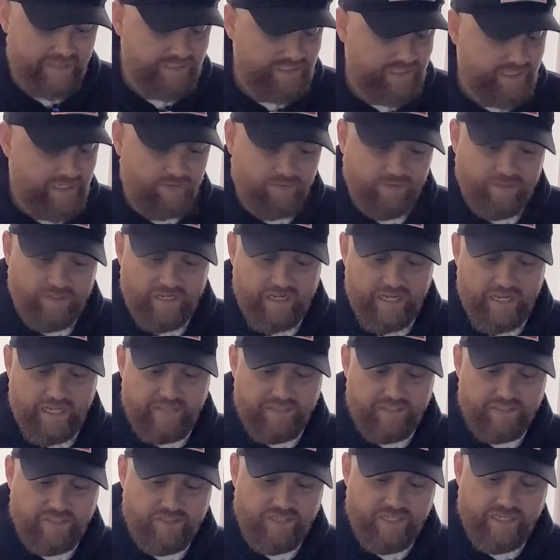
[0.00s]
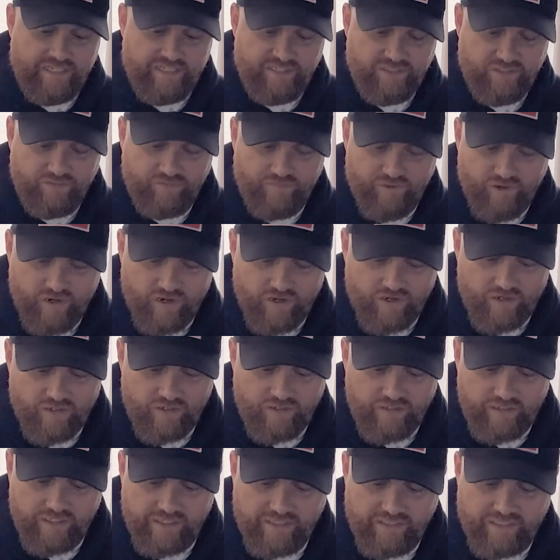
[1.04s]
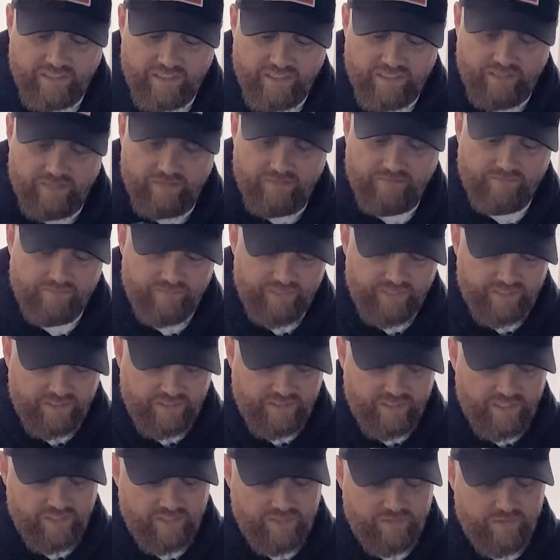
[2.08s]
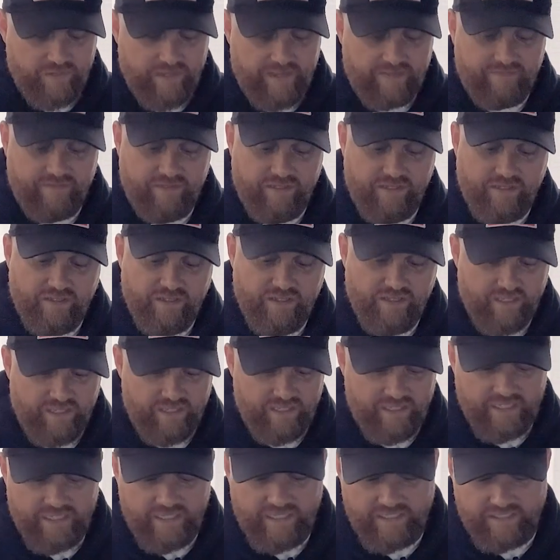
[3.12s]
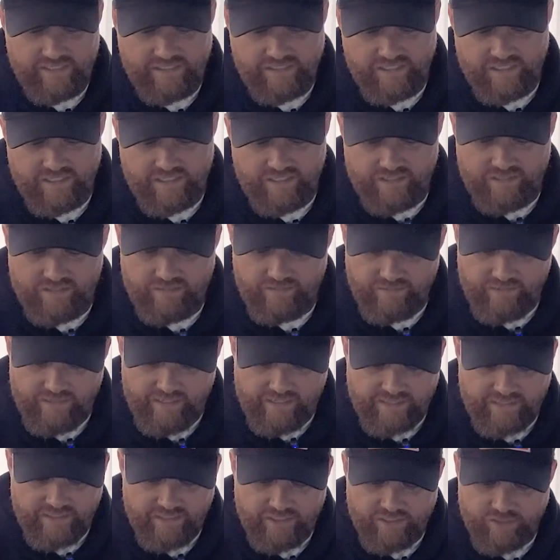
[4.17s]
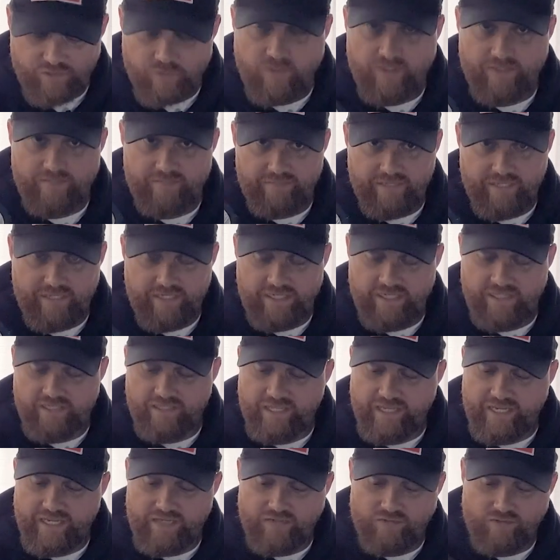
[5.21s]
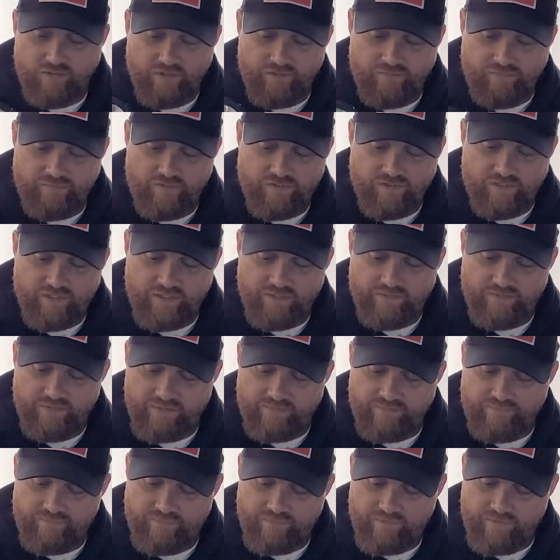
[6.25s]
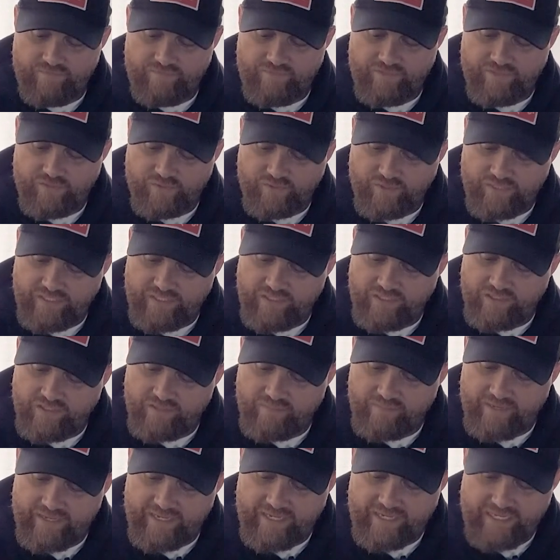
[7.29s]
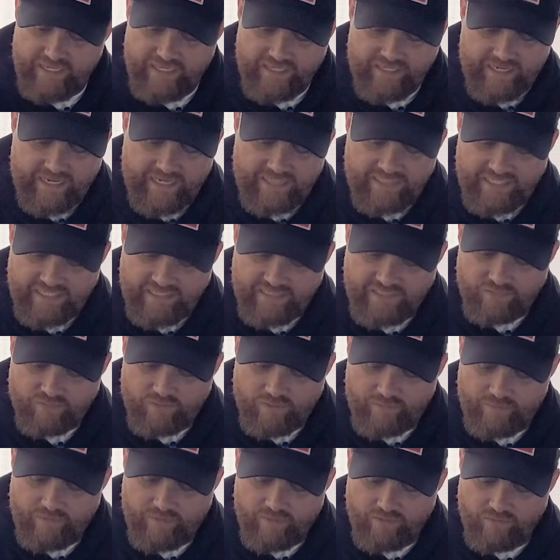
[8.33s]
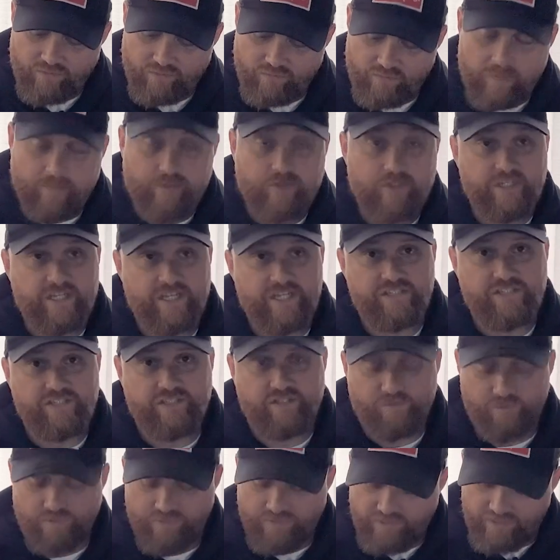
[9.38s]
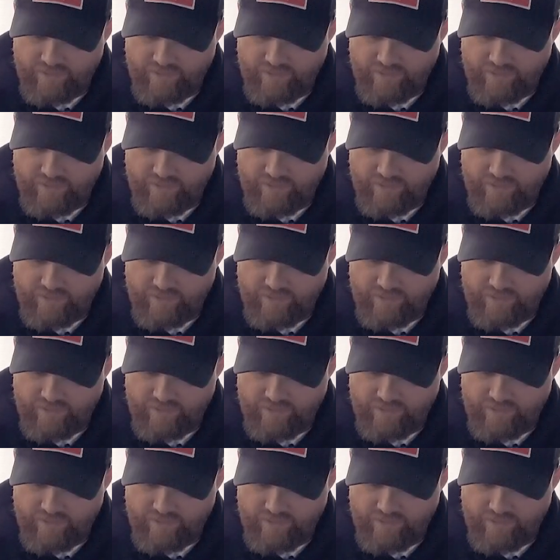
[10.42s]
I said, I really like this light so far. It's not too heavy. It's like I said, it's really meaty in the handle. It fits really good in my hand. It has like this rubber texture with